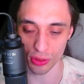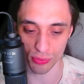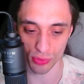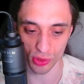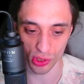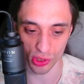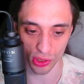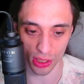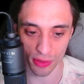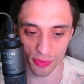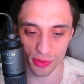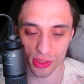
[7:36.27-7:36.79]
So
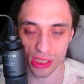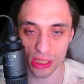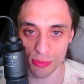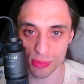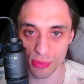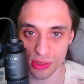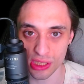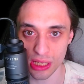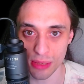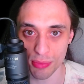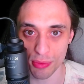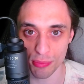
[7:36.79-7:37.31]
every time you
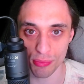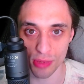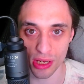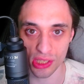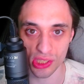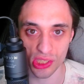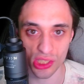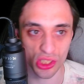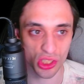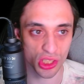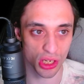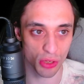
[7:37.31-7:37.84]
type a
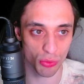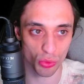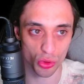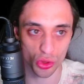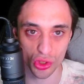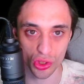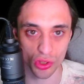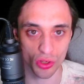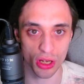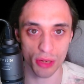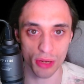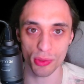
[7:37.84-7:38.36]
message, it will
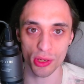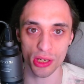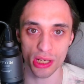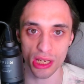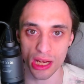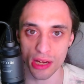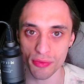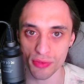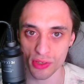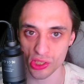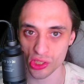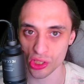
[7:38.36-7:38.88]
show up on
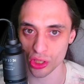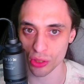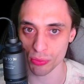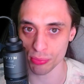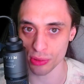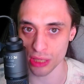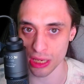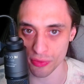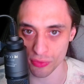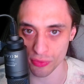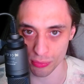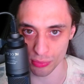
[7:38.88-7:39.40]
every single
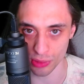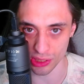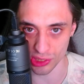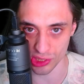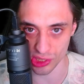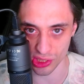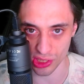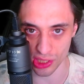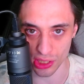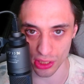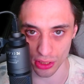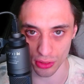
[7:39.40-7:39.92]
platform that's
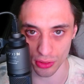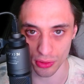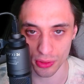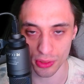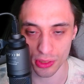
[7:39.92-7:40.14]
there.